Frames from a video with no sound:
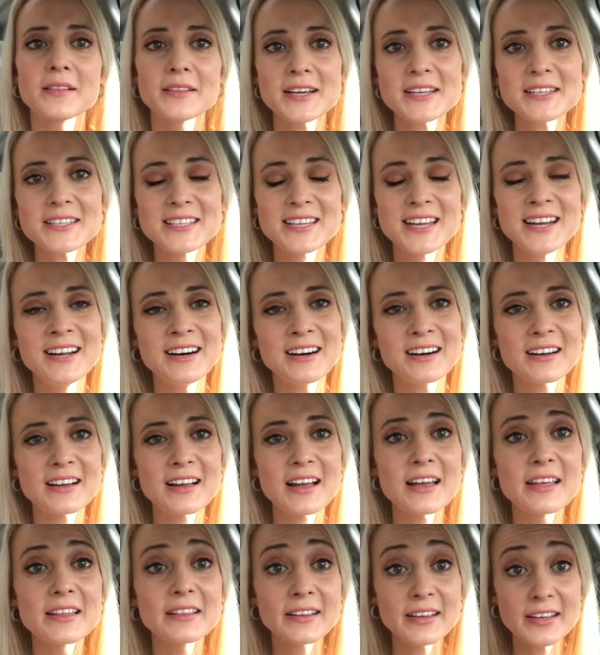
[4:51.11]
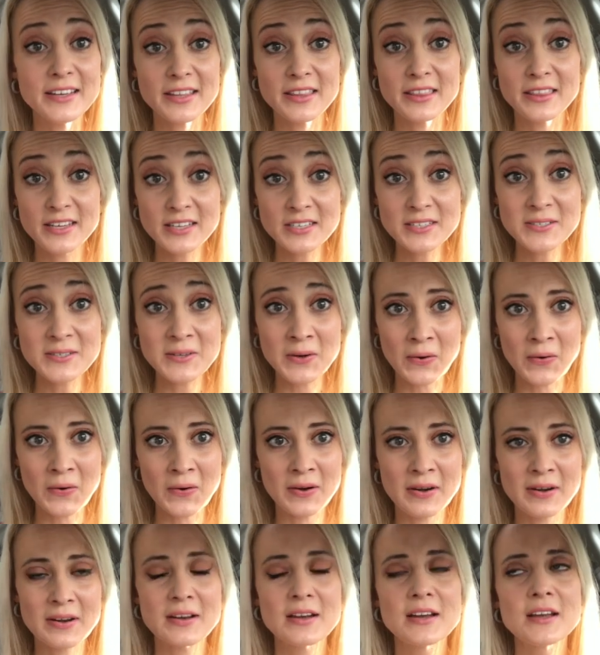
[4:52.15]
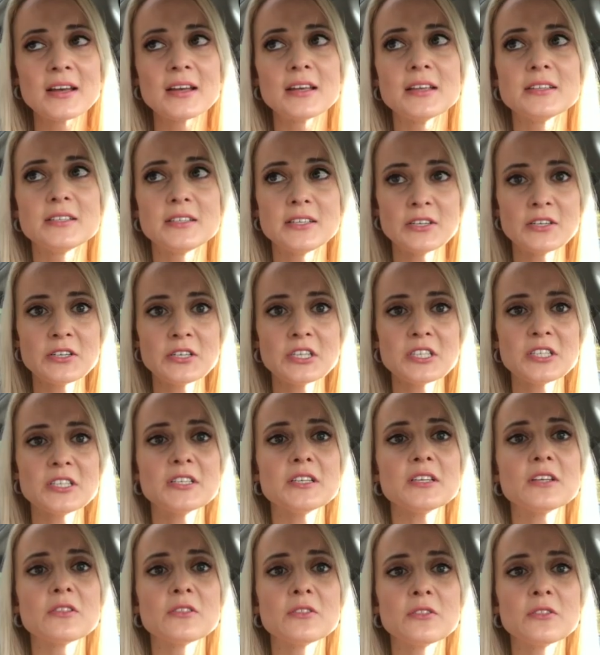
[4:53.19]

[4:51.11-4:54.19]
Let's talk, like, this car seriously